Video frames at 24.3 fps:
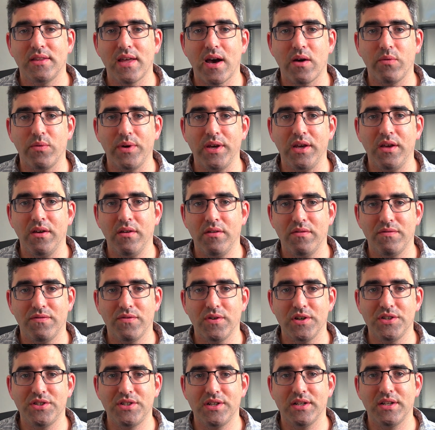that we
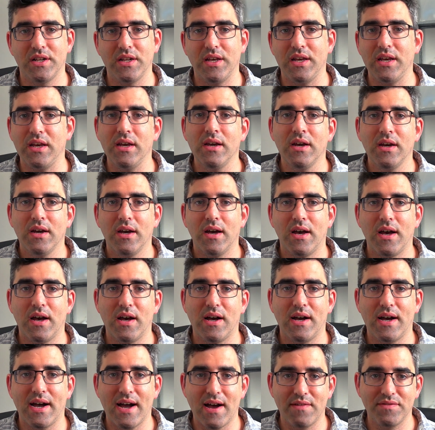unfortunately
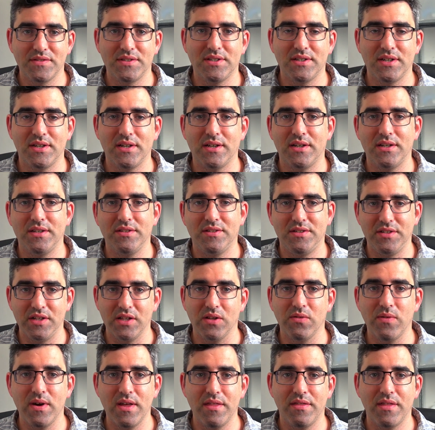have to
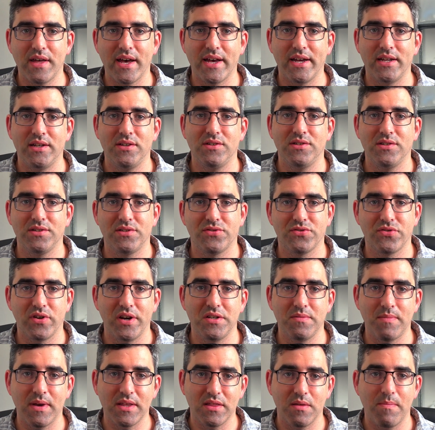deal with and just try
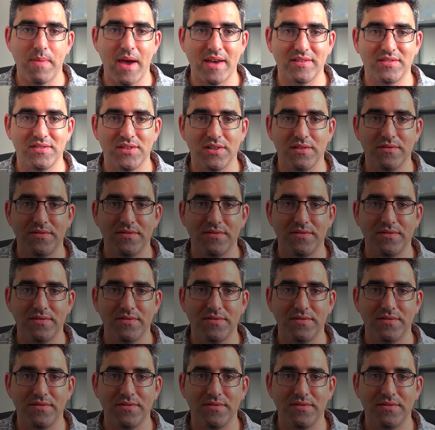to make the best